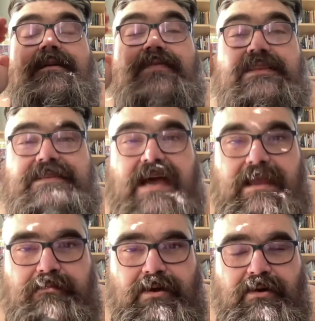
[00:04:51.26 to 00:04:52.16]
the
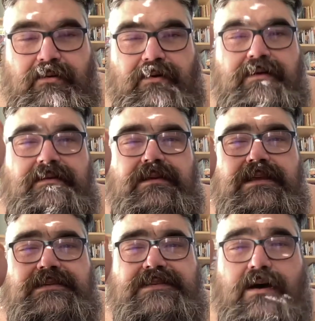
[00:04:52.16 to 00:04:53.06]
typo
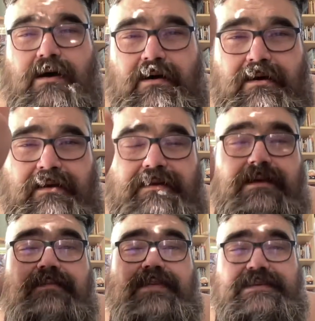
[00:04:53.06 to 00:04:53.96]
is on
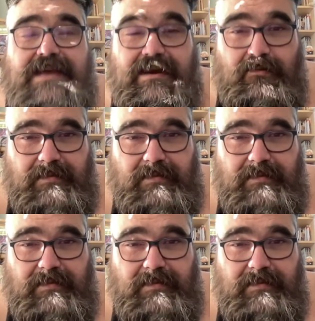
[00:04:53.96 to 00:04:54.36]
the title